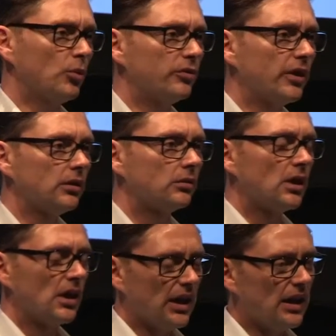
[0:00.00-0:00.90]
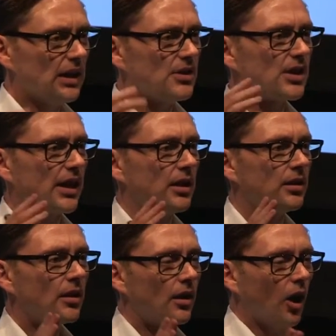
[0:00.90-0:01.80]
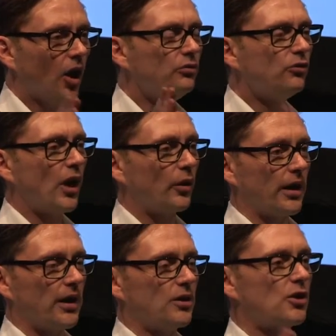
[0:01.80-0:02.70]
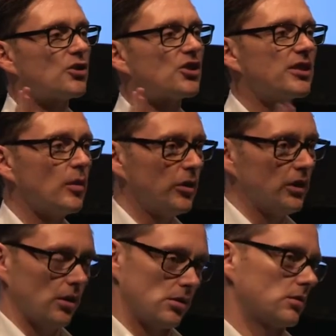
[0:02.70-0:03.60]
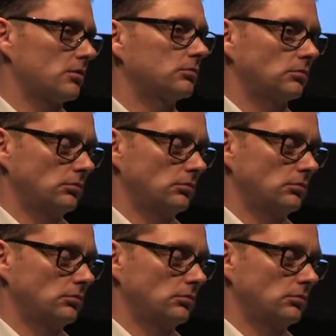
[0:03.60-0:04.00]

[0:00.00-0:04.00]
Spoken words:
not moving. It is an unvarying stimulus.